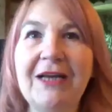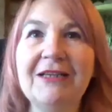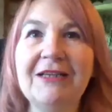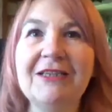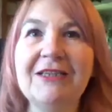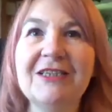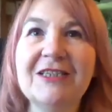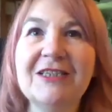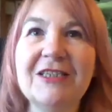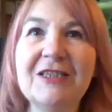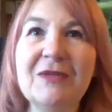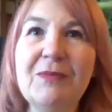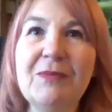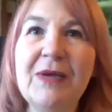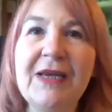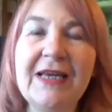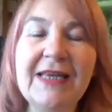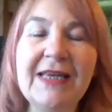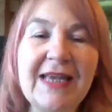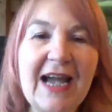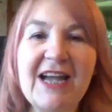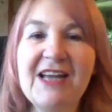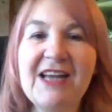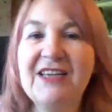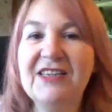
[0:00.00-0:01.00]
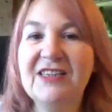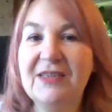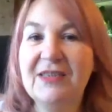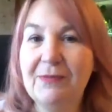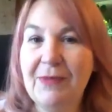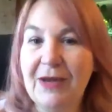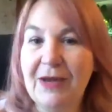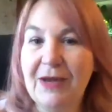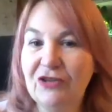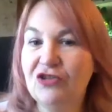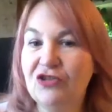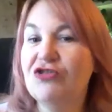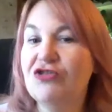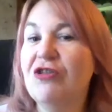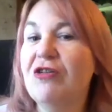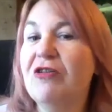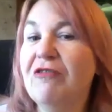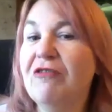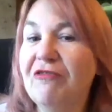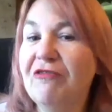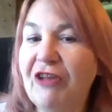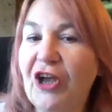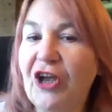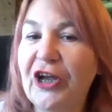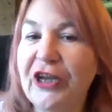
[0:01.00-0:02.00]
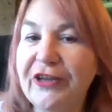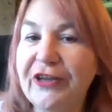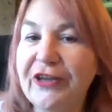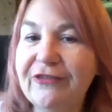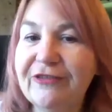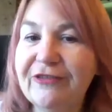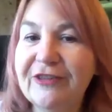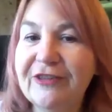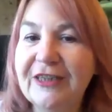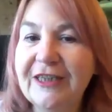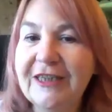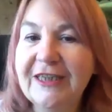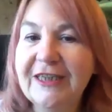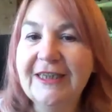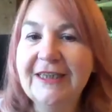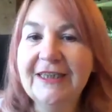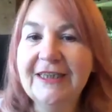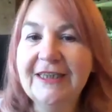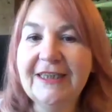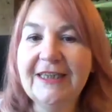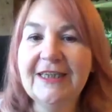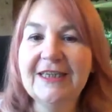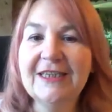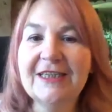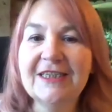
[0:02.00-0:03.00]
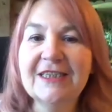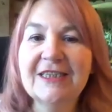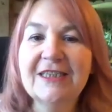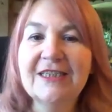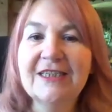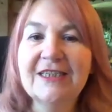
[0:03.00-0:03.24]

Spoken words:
and to me that is the mantra of life. That